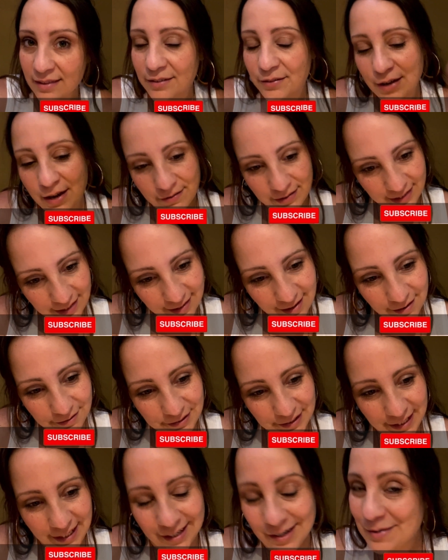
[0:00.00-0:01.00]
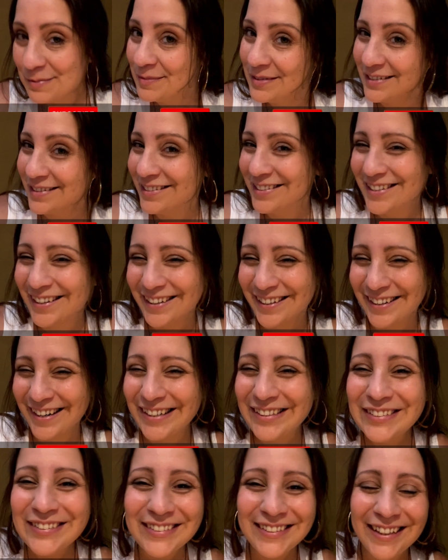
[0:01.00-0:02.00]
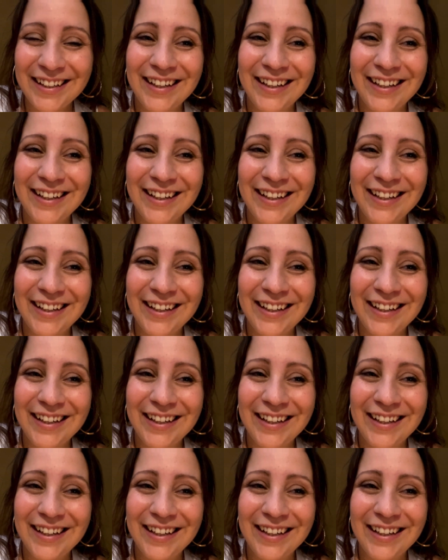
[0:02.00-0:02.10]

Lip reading: if you haven't seen that video, please check it out.